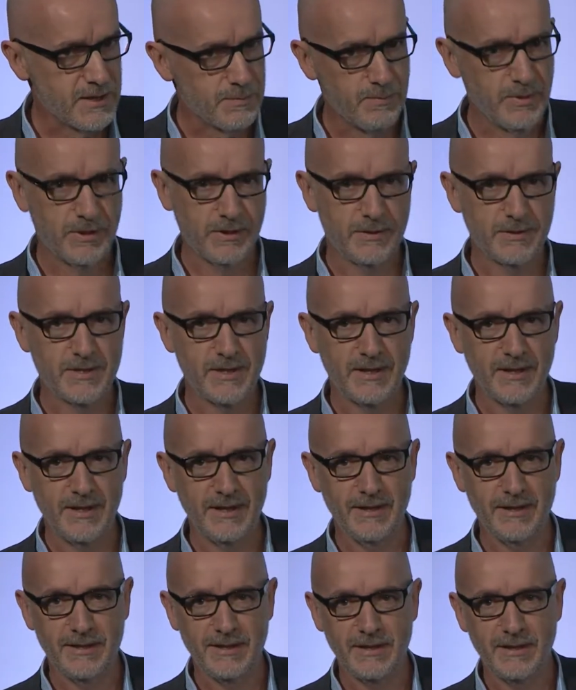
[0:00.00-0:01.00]
because
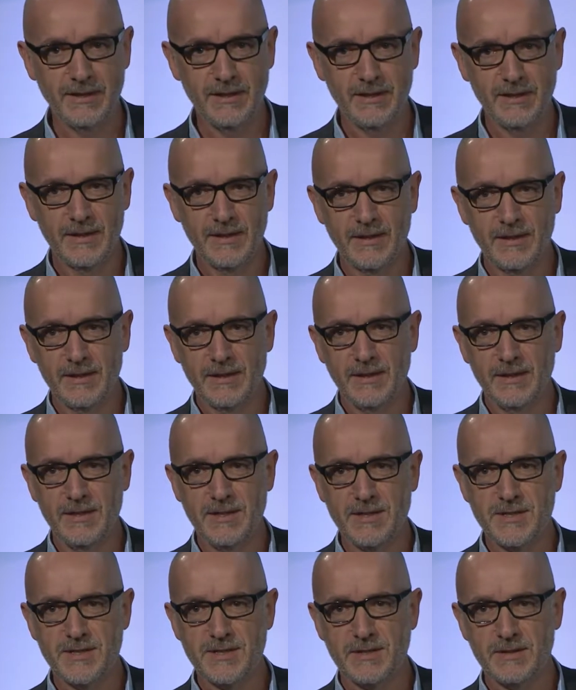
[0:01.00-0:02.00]
identity
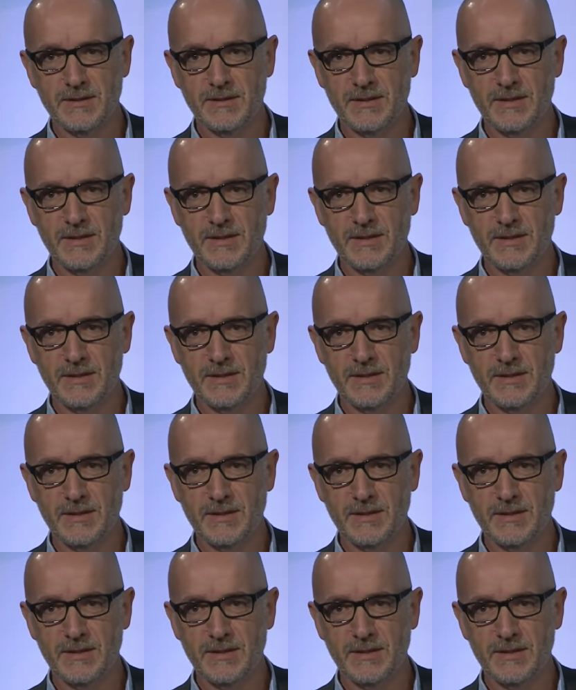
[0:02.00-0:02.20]
is